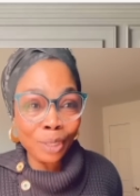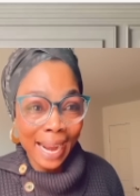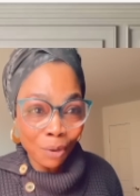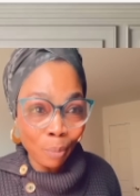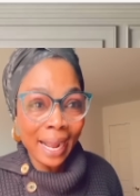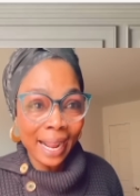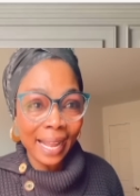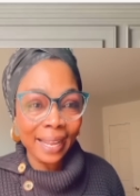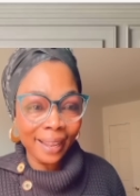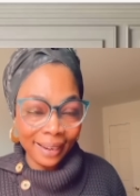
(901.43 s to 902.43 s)
tia rubber
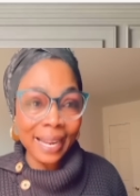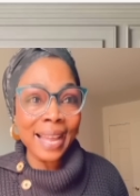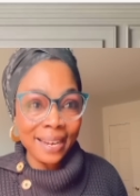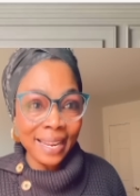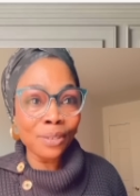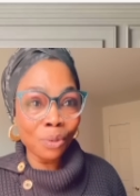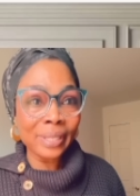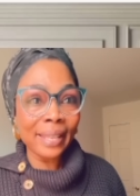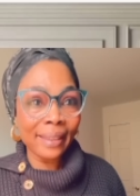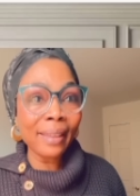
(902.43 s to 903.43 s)
car, and that day I know
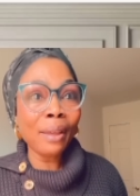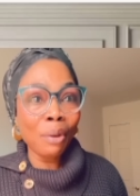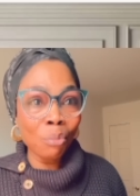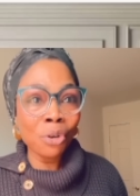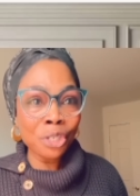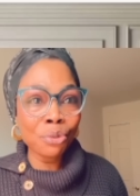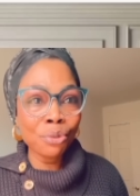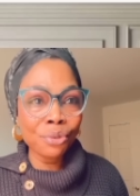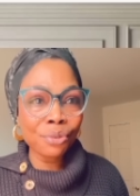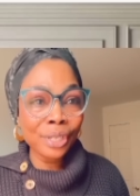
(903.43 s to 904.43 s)
say money
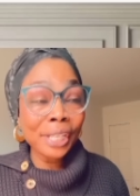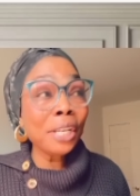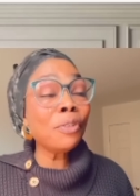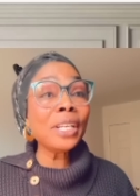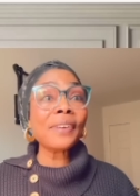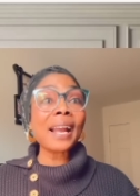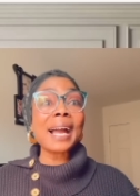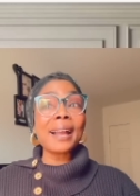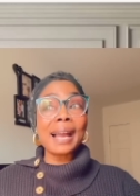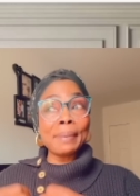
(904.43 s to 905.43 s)
good. Even if I
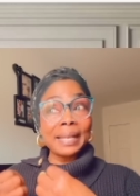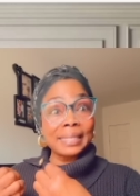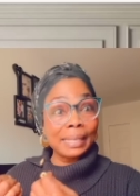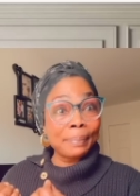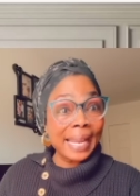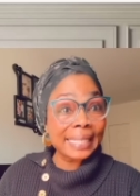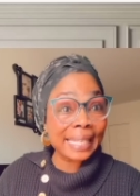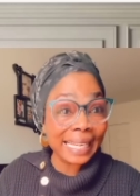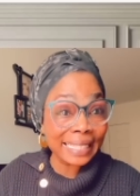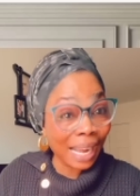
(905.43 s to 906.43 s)
can't buy it
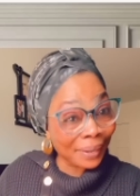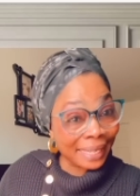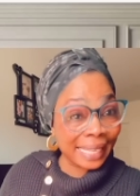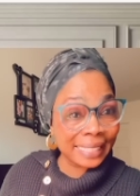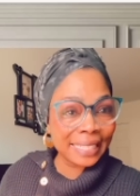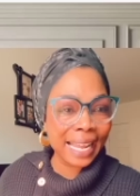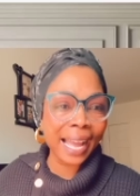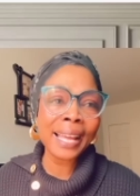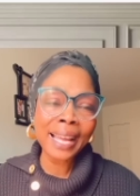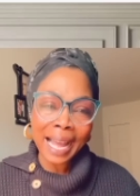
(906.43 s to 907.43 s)
cash down in Nigeria,
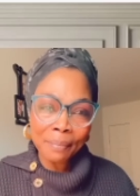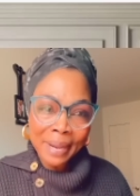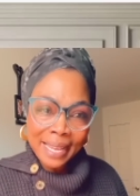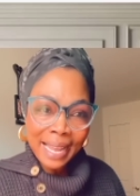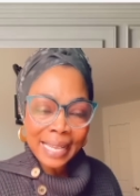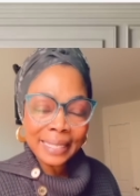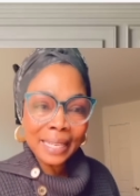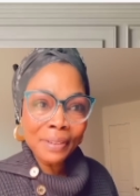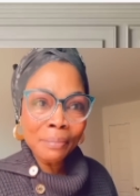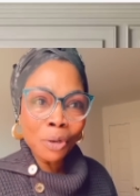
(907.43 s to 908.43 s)
America has
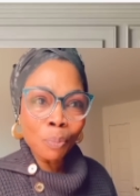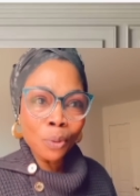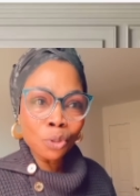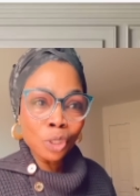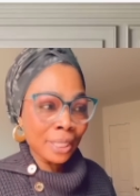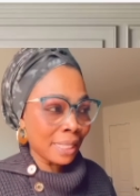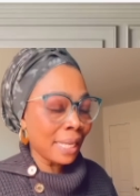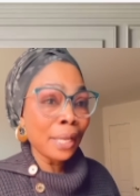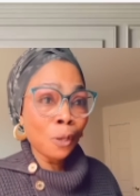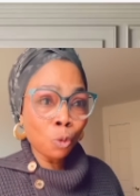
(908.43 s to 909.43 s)
given me
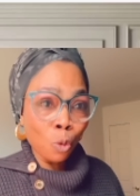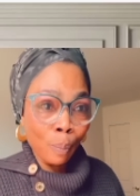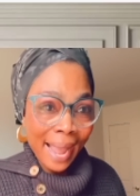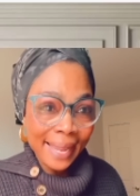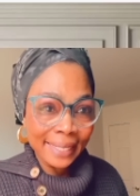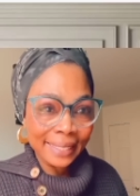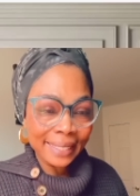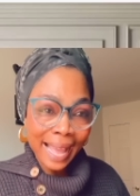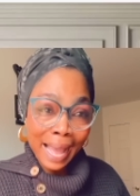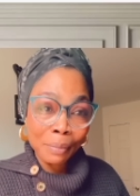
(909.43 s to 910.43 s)
opportunity to buy it
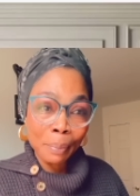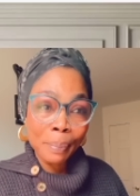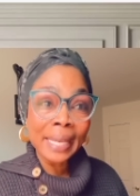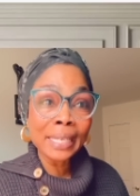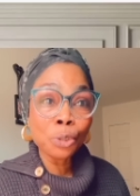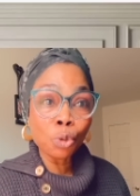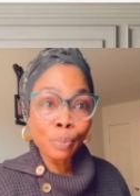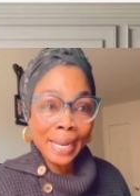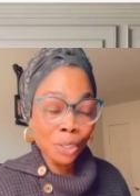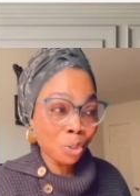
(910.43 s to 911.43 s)
and be paying little
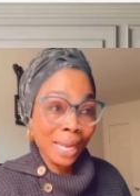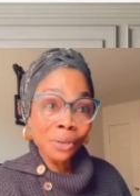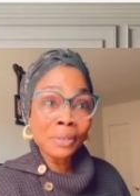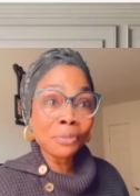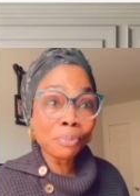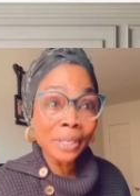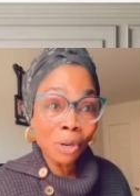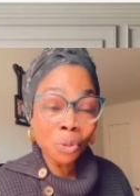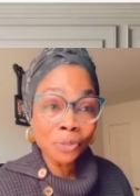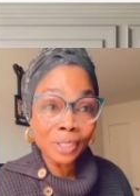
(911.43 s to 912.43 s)
by little. I don't even
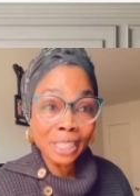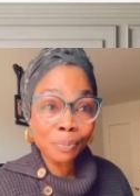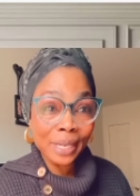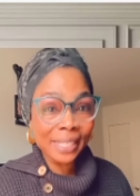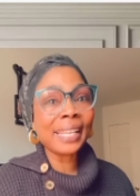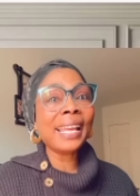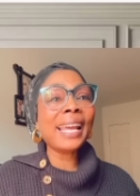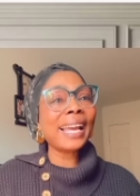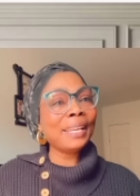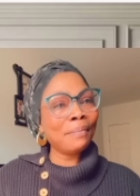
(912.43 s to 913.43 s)
almost finish paying.
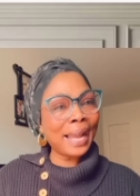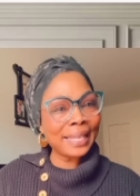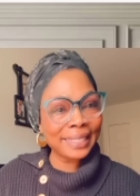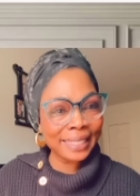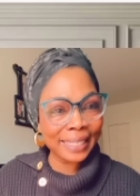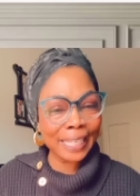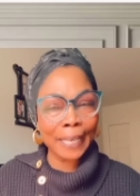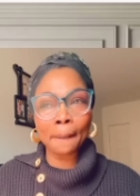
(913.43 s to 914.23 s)
Imagine